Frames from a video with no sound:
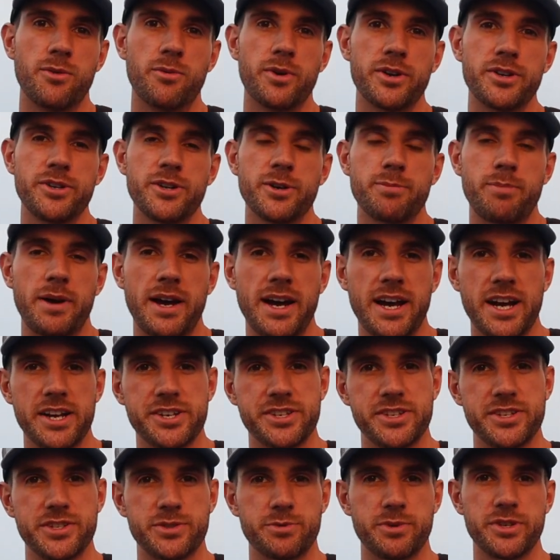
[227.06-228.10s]
what are your
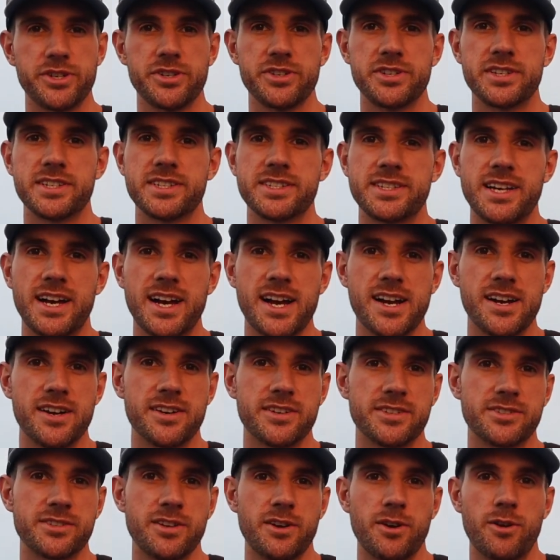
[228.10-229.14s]
passions, what are your
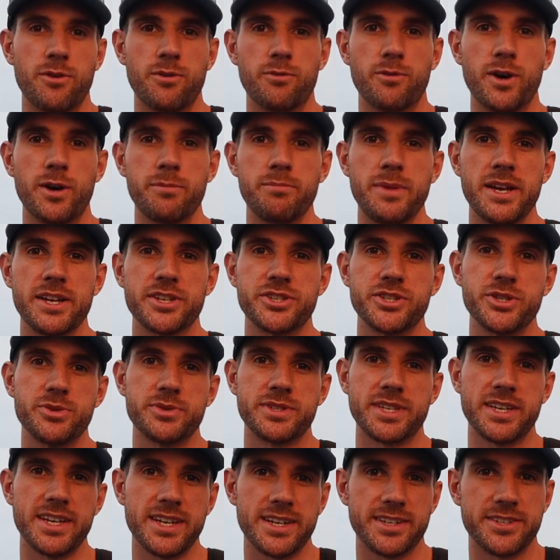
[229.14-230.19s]
desires, what makes you
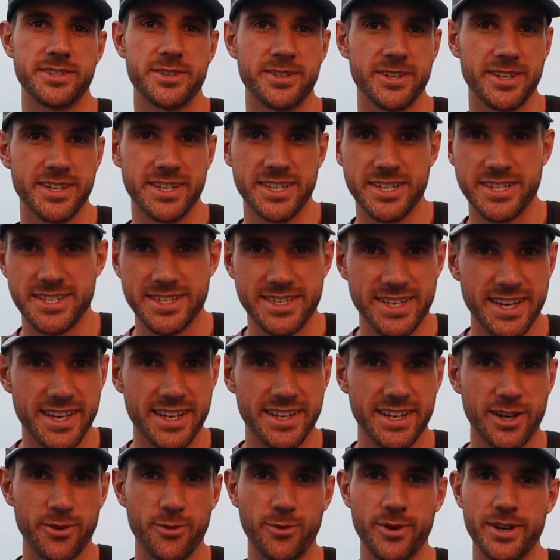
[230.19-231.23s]
tick during each
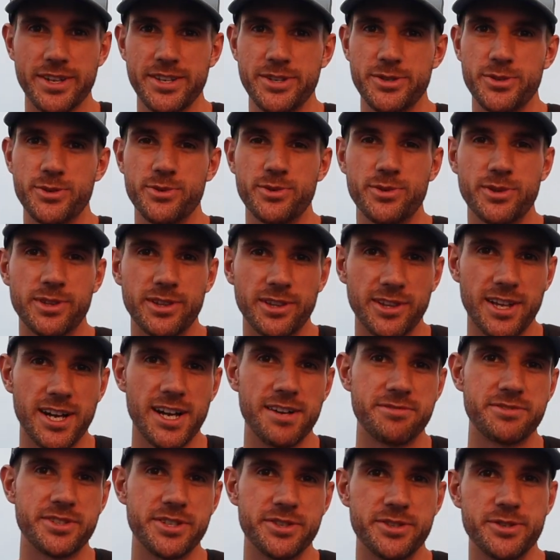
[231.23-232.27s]
day, like what do you
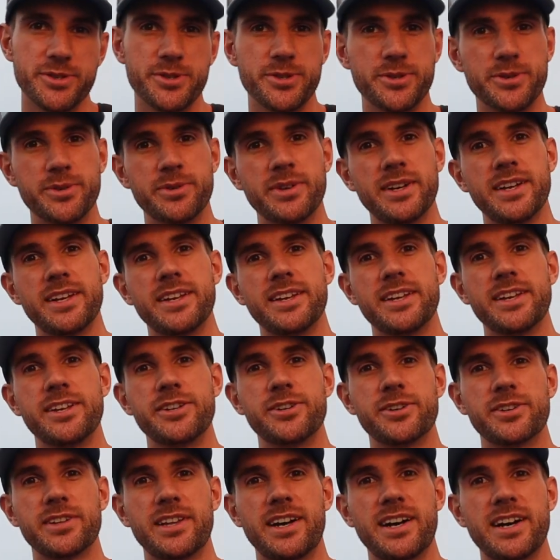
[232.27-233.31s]
love to do in
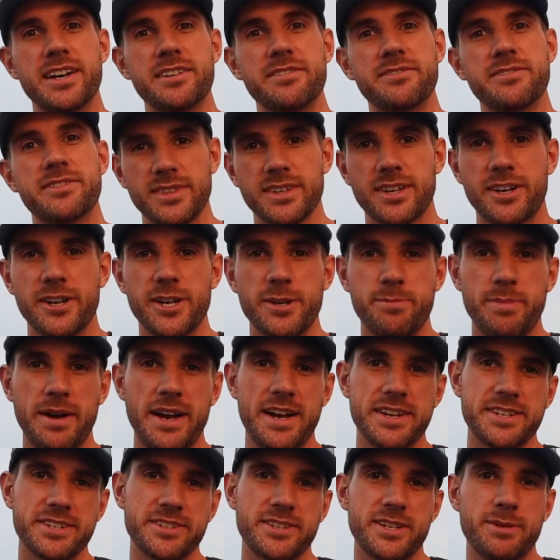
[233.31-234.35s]
your life? Are you
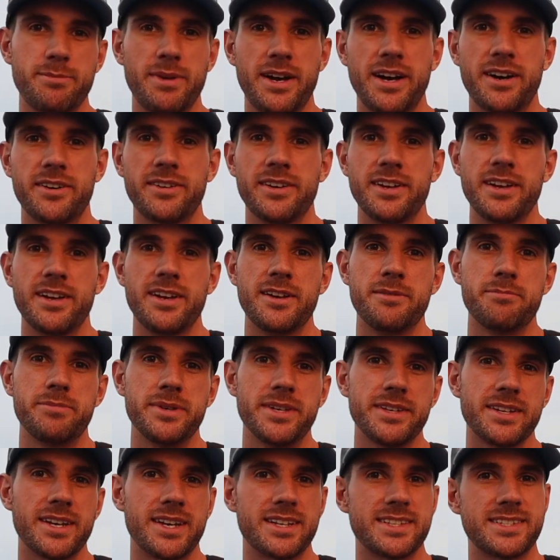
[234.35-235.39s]
passionate about
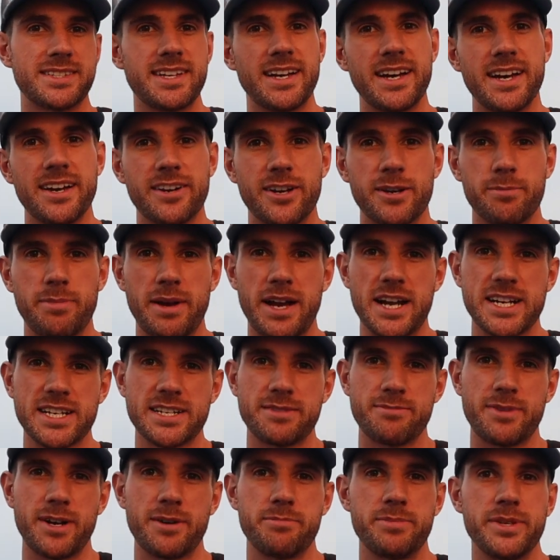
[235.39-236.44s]
being outside? Are you
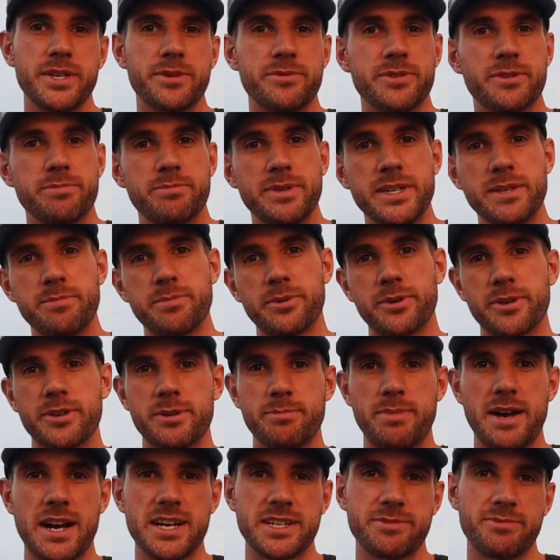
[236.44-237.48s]
passionate about being with people? Are you
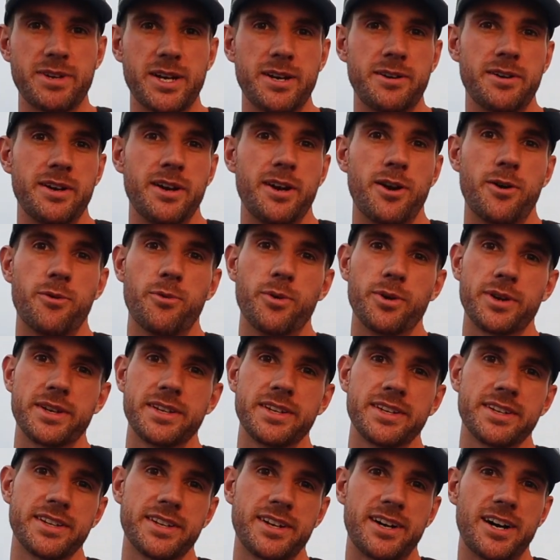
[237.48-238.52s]
passionate about
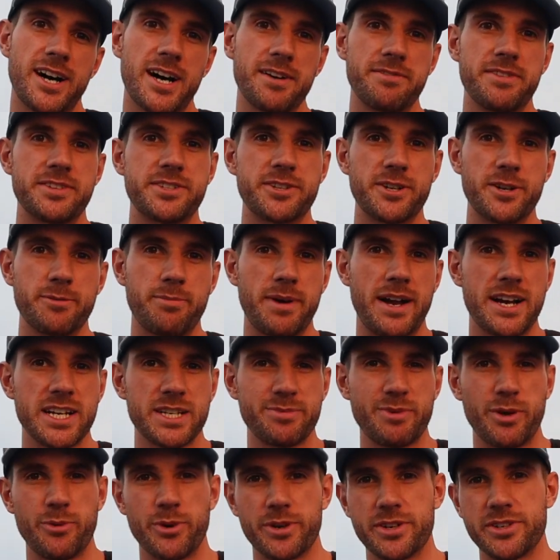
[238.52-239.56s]
working in an office? Are you
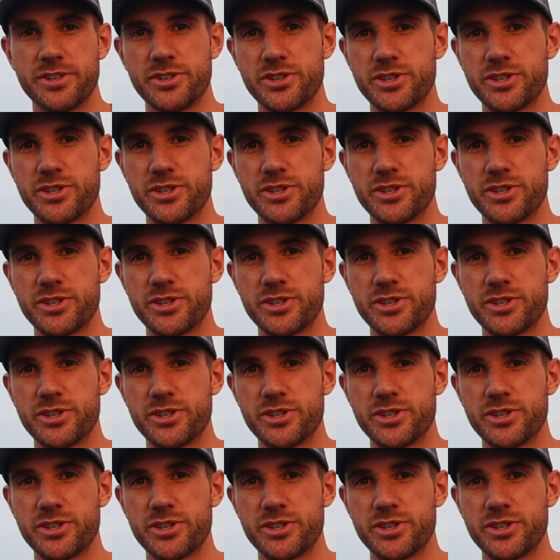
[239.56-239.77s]
passionate about working